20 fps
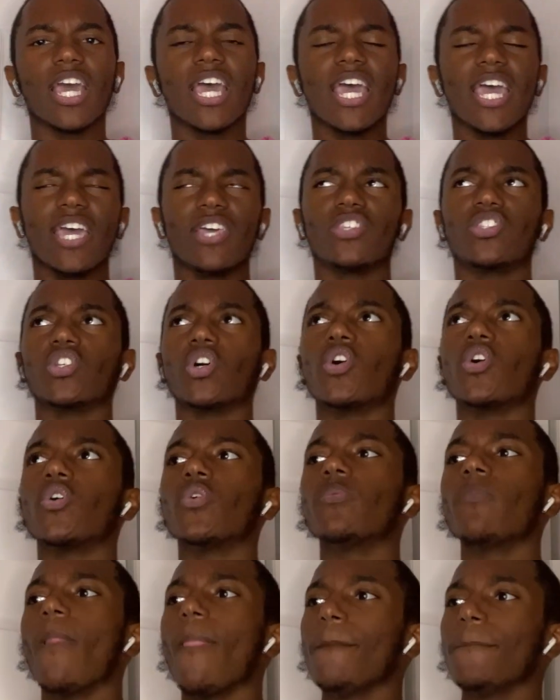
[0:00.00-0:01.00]
And
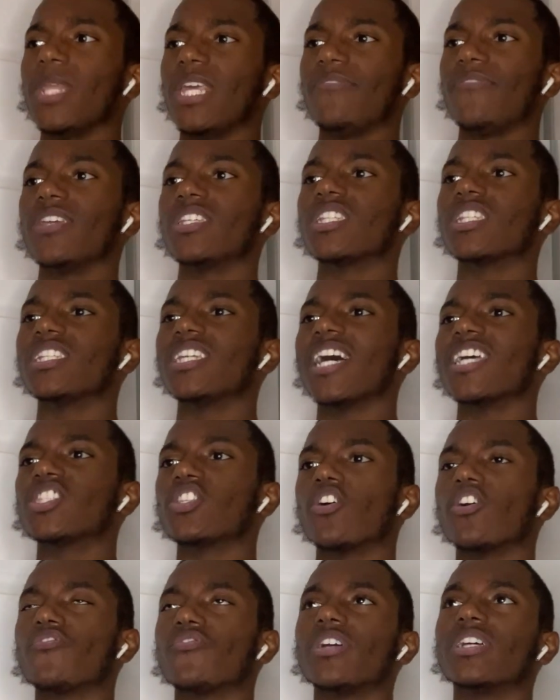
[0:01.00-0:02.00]
so eventually I
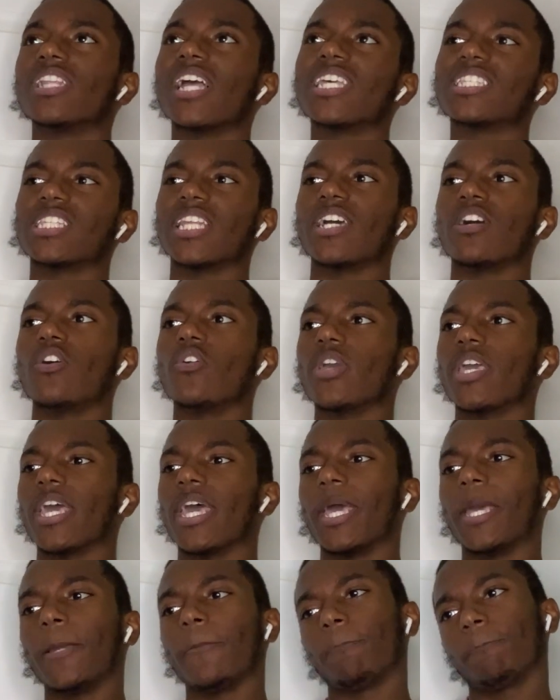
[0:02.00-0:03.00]
started realizing, like,
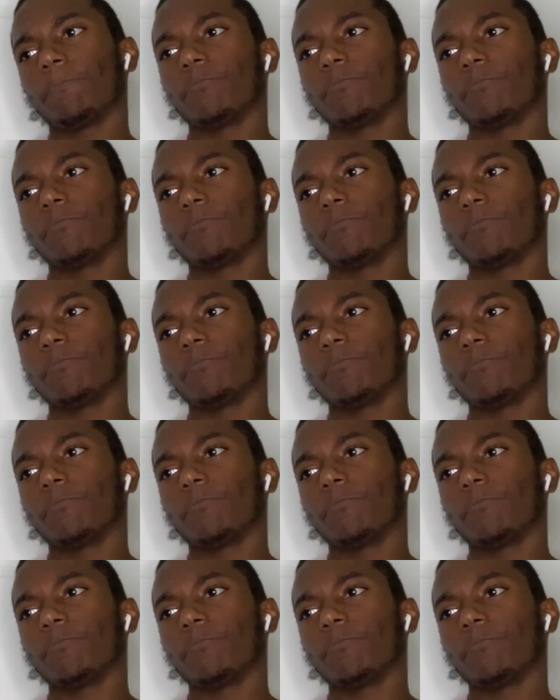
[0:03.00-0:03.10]
okay,